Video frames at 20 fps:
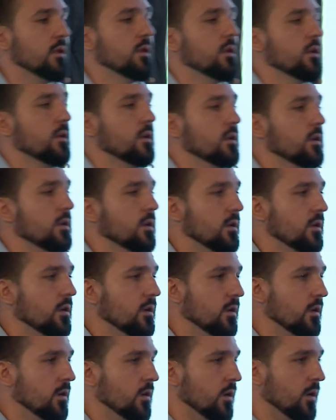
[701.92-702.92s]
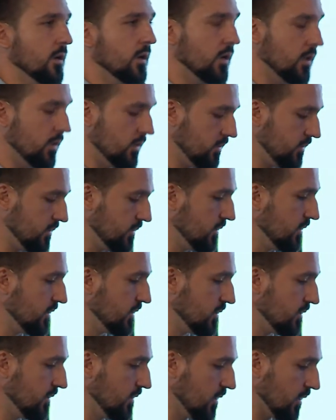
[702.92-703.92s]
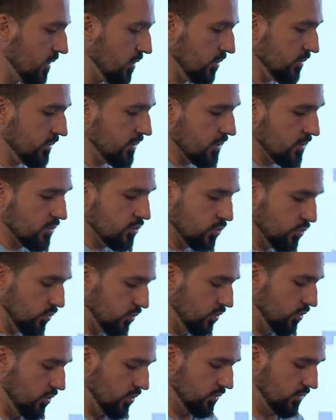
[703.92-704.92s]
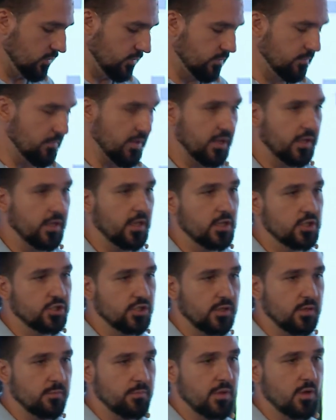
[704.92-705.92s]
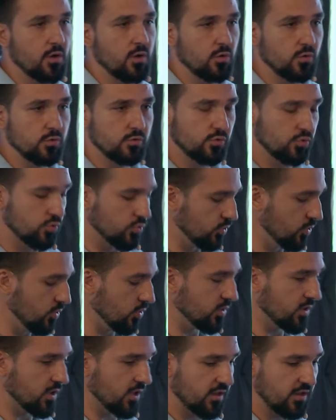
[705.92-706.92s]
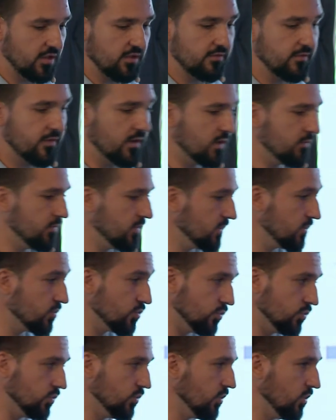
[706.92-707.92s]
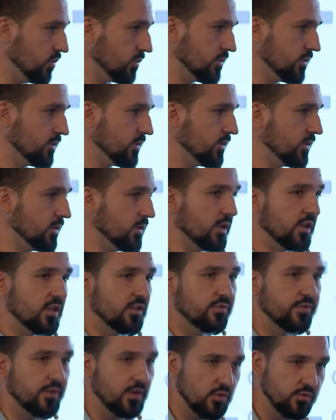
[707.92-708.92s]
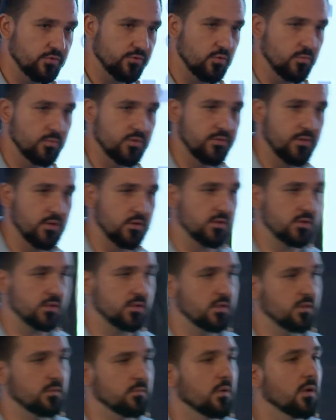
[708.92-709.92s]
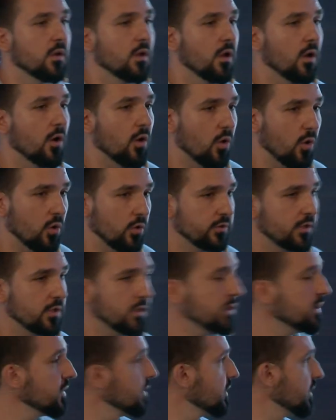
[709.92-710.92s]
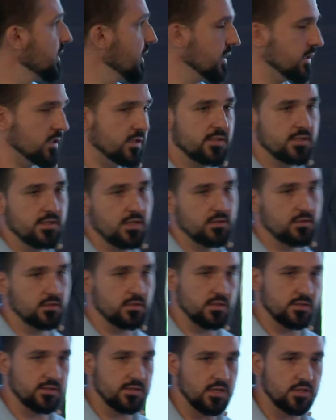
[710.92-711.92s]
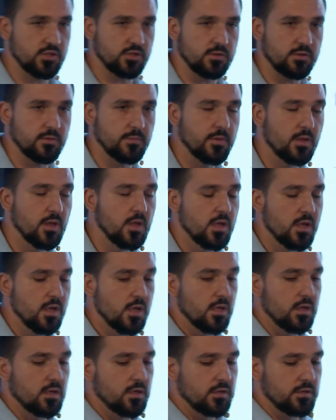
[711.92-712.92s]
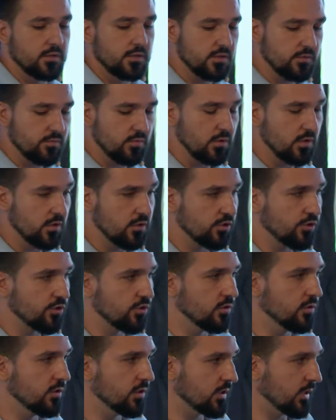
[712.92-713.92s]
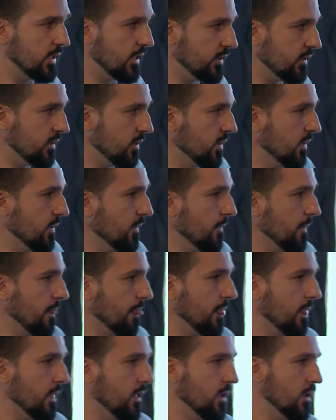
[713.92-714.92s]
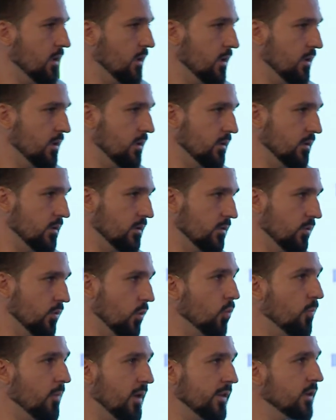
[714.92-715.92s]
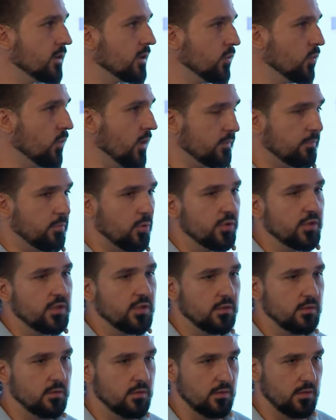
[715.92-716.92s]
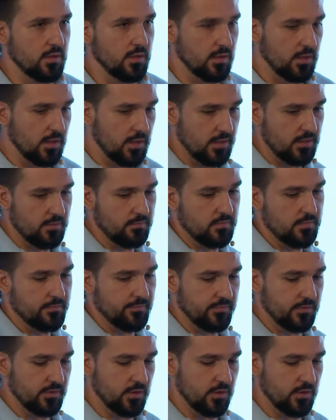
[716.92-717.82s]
The contract should not make HTTP calls, should not read the environment, should not read files from the file system. Only the data inside the transaction. This will ensure that no matter in what point in time the